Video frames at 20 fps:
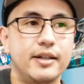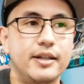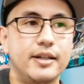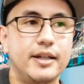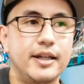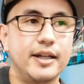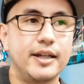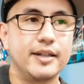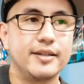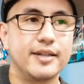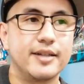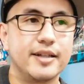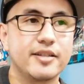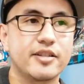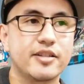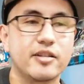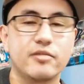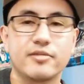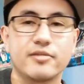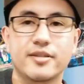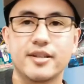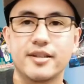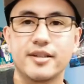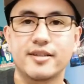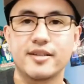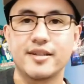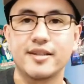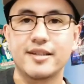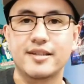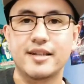And Dead Zone
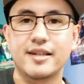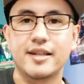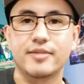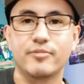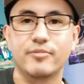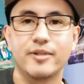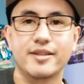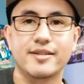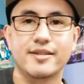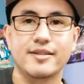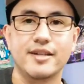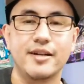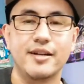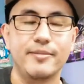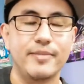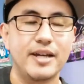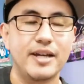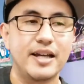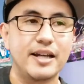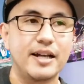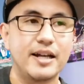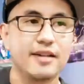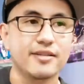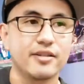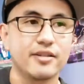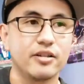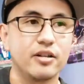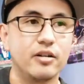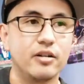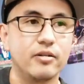Citizen says, "What's up, man?
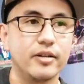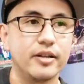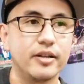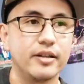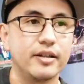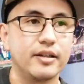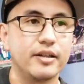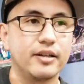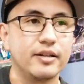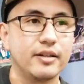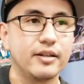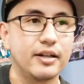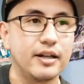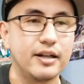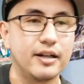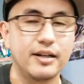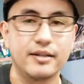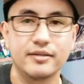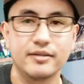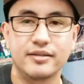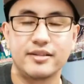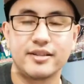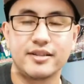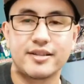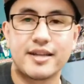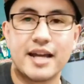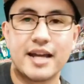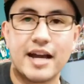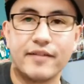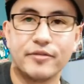How's it going?
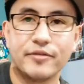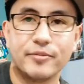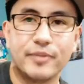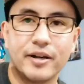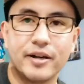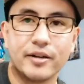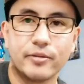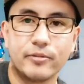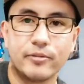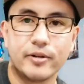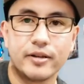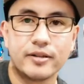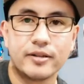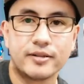Good to have you, by the way."